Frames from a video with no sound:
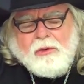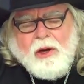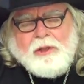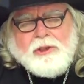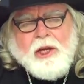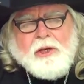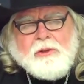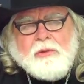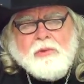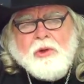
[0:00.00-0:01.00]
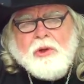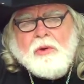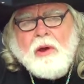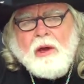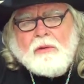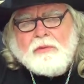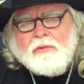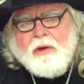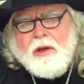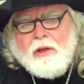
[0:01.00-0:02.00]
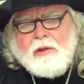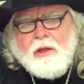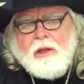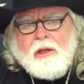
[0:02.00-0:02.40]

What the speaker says: Christ asked him, do you have faith?